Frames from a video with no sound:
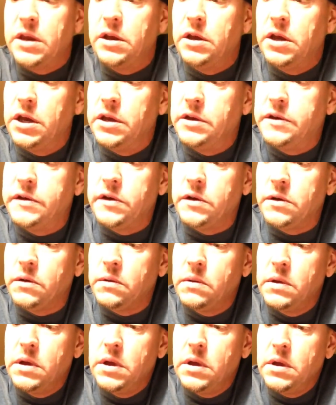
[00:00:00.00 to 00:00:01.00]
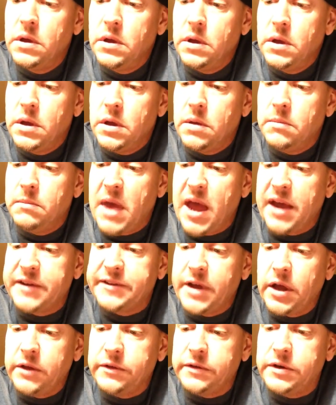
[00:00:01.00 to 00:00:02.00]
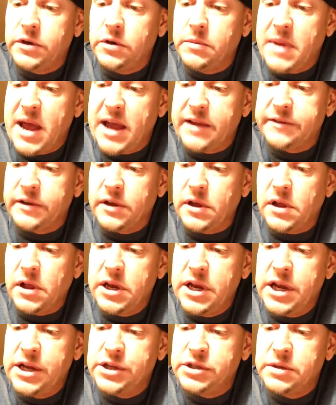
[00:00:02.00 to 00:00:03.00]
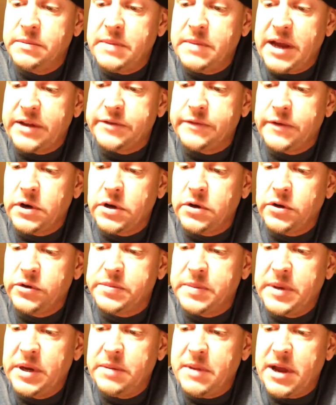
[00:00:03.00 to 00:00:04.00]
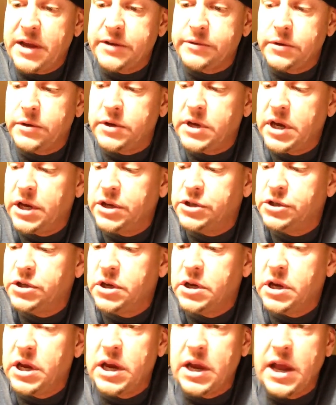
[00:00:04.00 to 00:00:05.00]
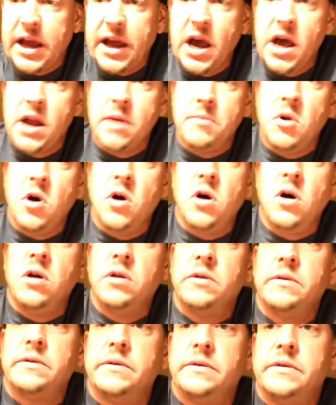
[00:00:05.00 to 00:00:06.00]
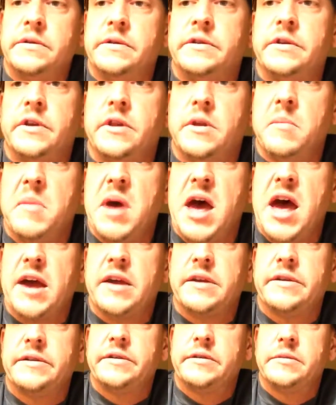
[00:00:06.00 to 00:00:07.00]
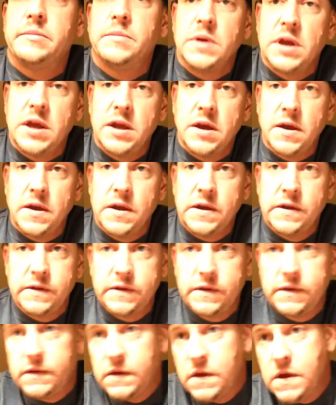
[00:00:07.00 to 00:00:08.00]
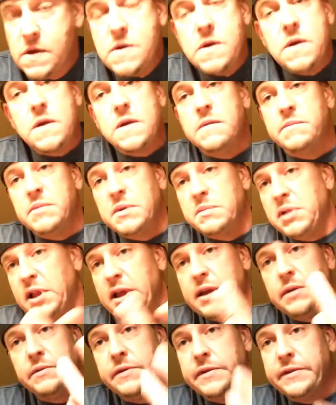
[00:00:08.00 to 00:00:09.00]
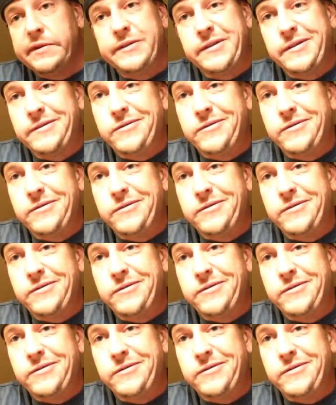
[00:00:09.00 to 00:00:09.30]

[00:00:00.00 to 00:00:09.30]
you need to. Max altitude, max inclination, max vertical speed, max rotation, and I got them all to the max because I've been playing with this thing